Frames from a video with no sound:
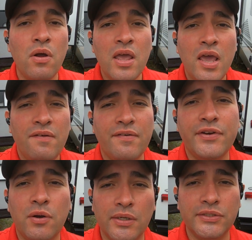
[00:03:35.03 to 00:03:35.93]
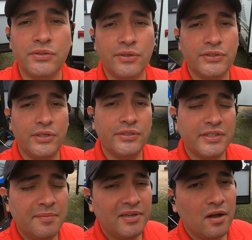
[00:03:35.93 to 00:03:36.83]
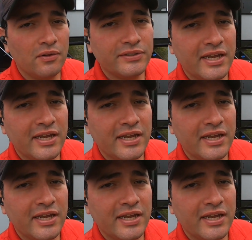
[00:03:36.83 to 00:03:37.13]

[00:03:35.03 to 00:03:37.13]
If you have any questions or concerns, give me a call or